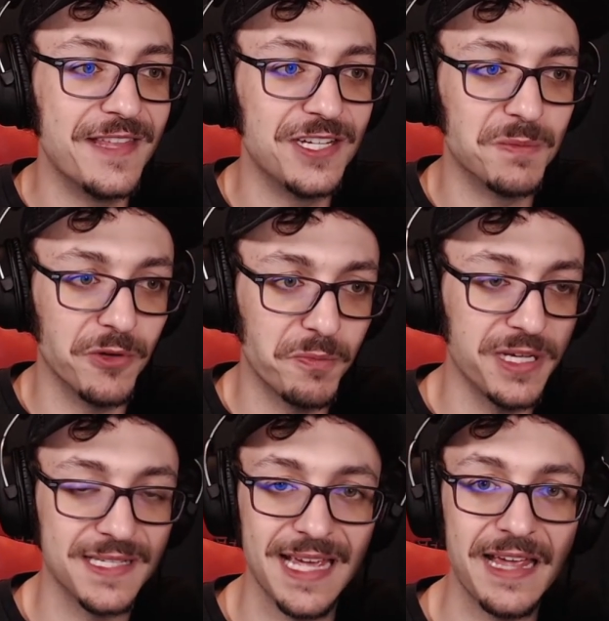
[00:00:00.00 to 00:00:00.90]
they just both
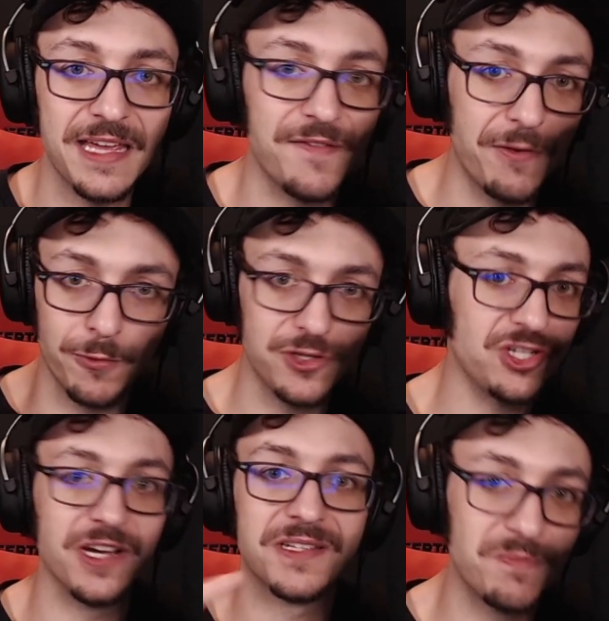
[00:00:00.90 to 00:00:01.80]
picked Zangief and were
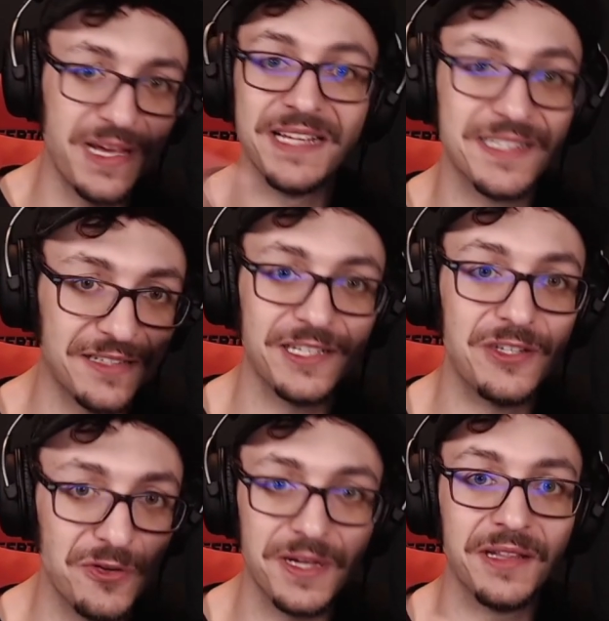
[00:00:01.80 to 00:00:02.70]
just basically
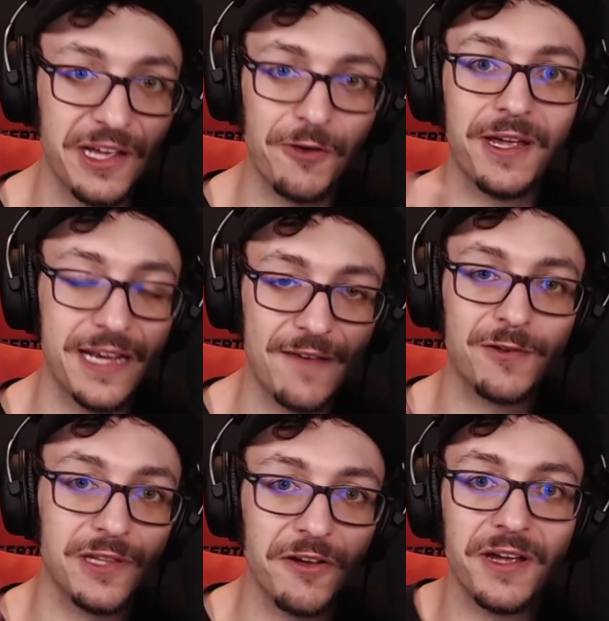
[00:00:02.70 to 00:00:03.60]
doing lariat
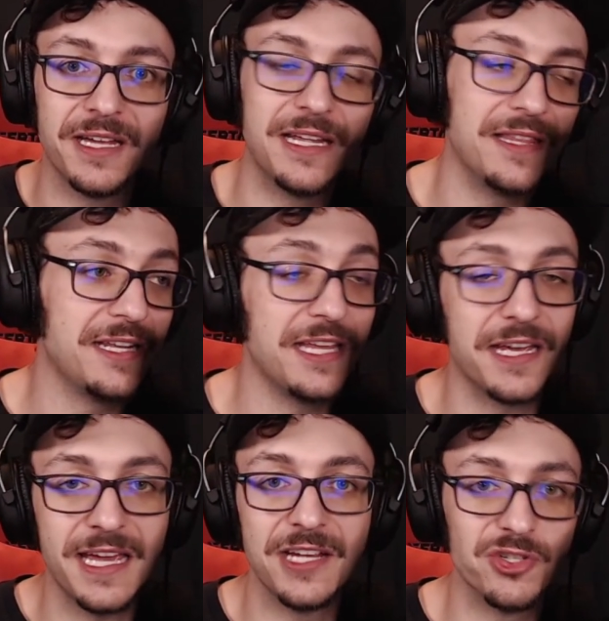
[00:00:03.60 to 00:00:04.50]
after lariat, and then the
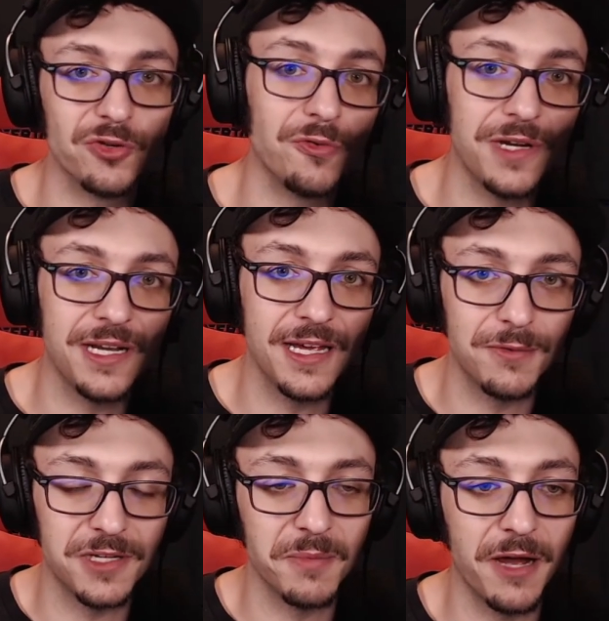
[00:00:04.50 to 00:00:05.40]
occasional green hand
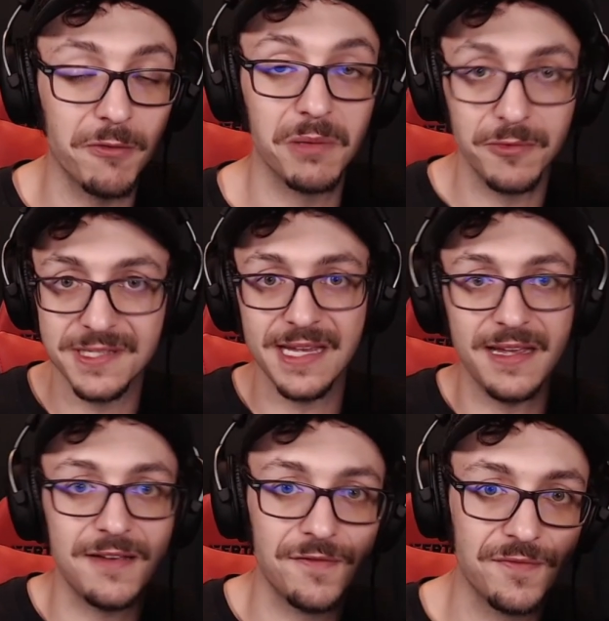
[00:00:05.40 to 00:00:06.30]
would come out. Remember when
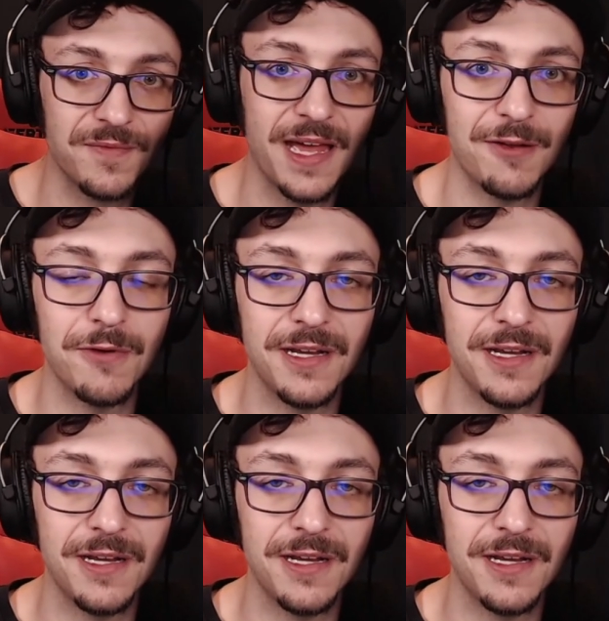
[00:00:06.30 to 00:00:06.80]
Zangief had a green